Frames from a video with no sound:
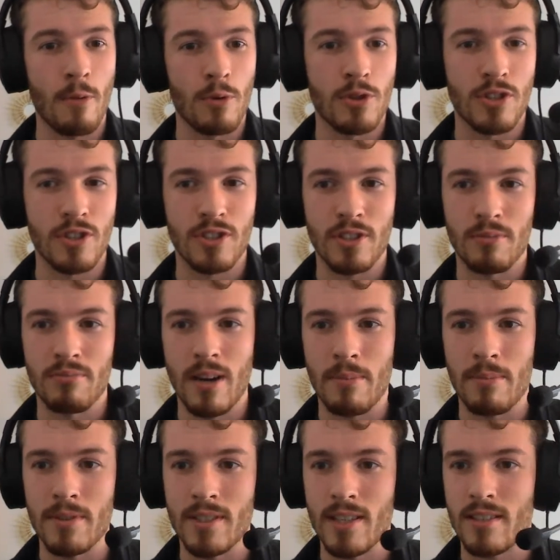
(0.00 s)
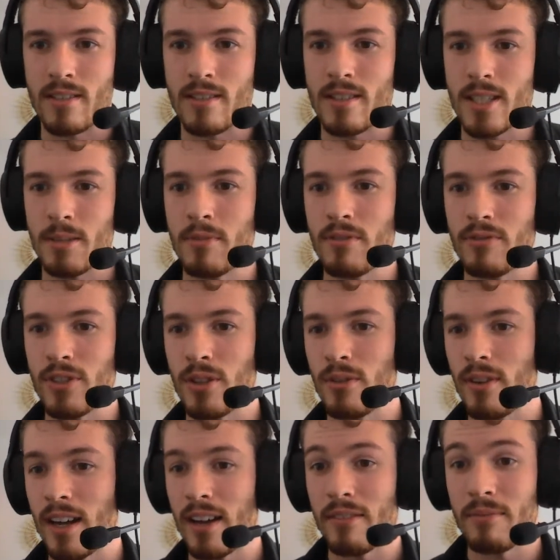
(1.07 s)
It was just the preposition. Some of
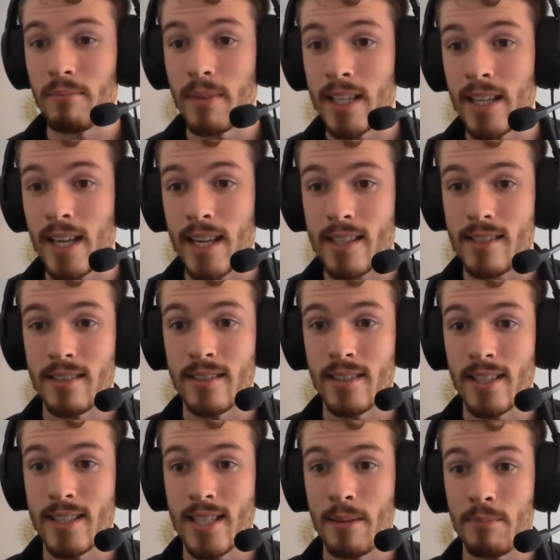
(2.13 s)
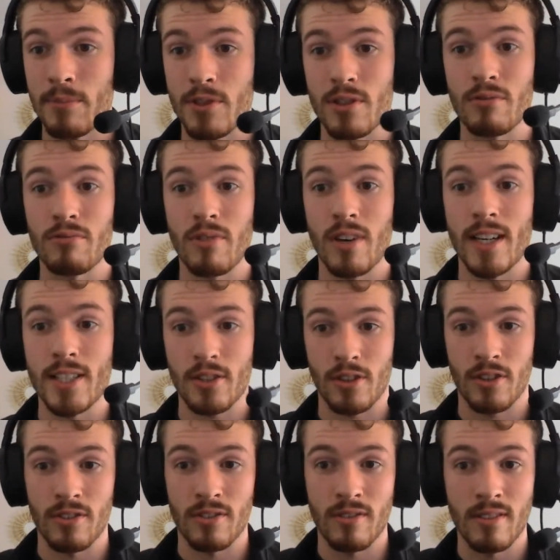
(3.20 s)
you have made excellent attempts to write
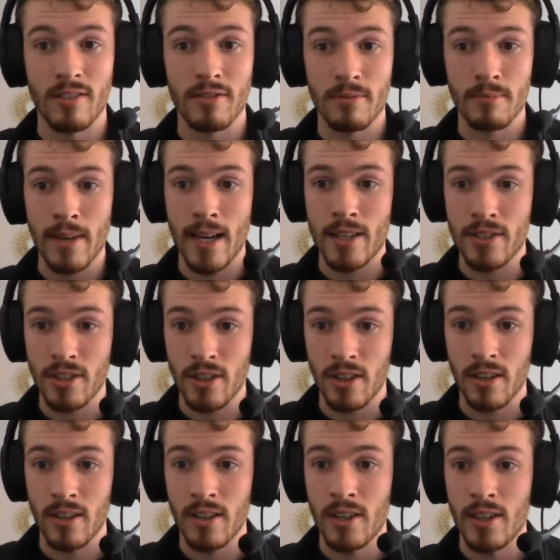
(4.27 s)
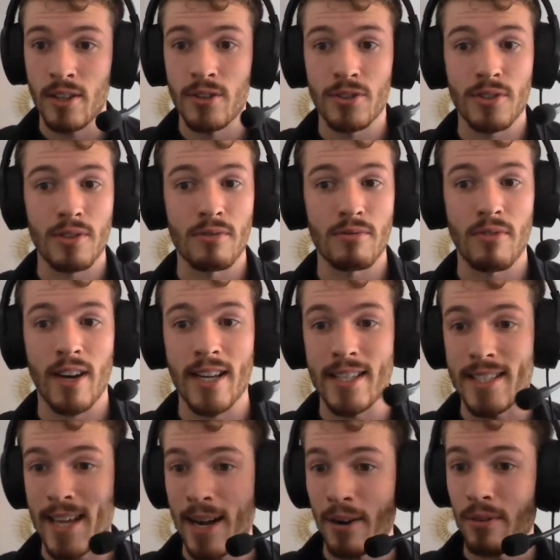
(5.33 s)
on Hajar, to
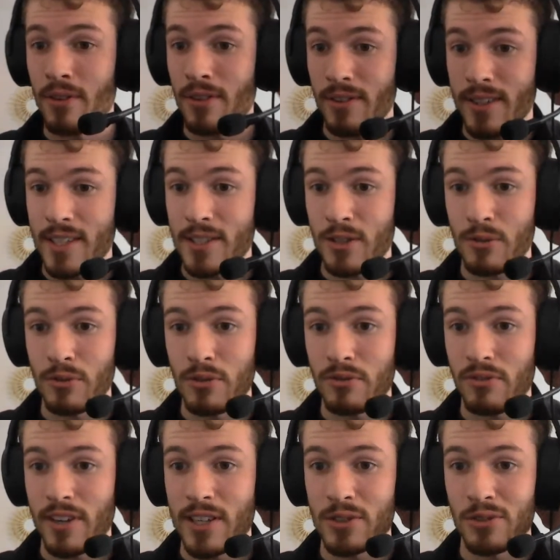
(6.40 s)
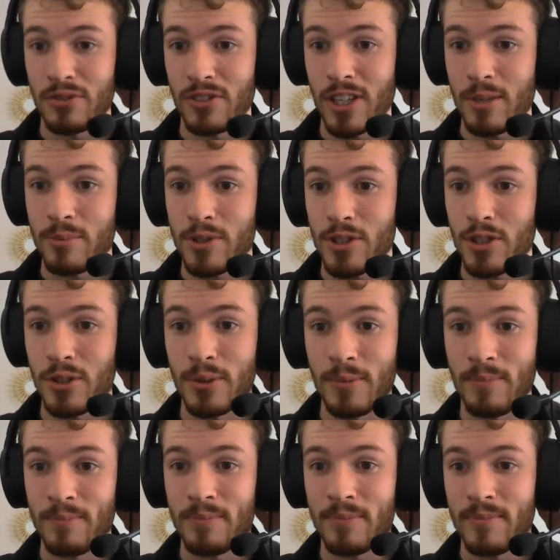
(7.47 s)
write down. These are all phrasal verbs too.
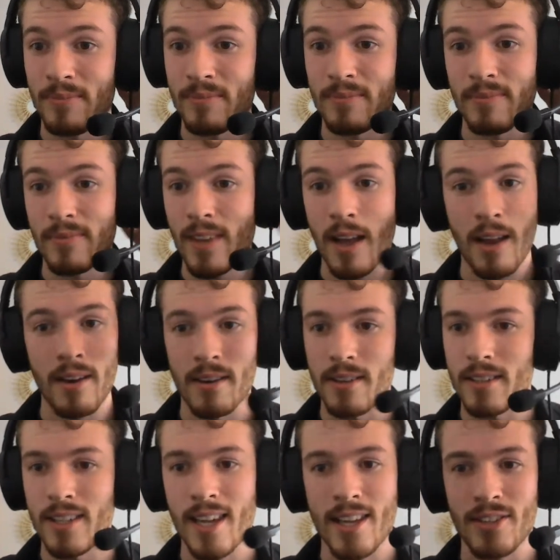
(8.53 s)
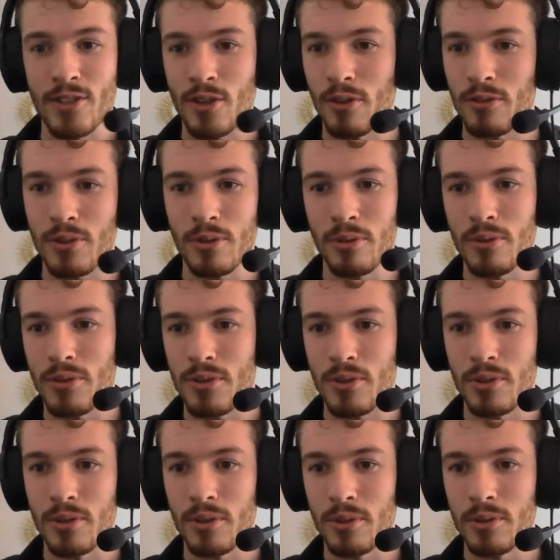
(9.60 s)
And yes, of course,
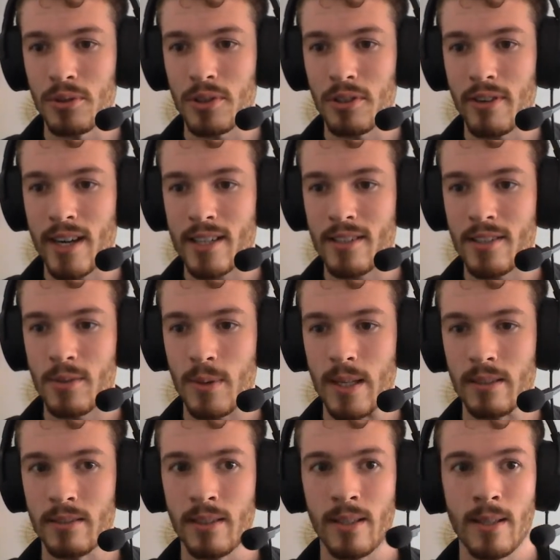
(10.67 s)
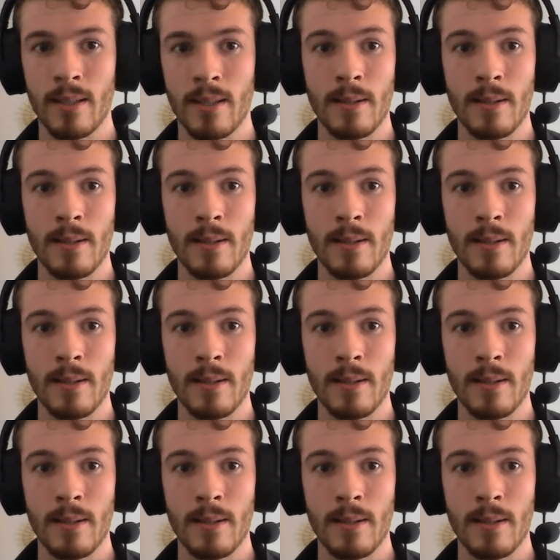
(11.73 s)
you're all correct as well.